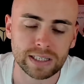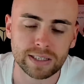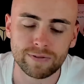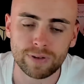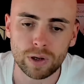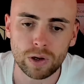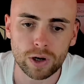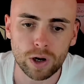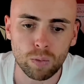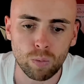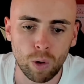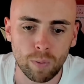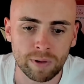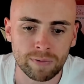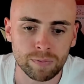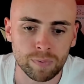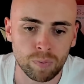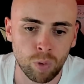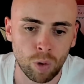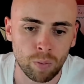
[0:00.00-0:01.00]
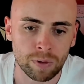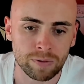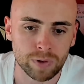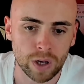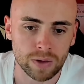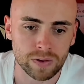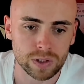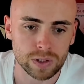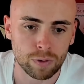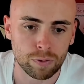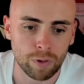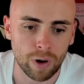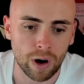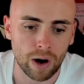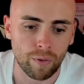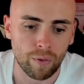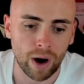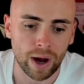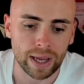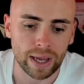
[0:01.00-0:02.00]
If you look at what we've done so
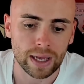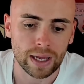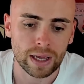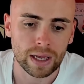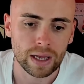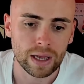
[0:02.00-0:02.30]
far, right?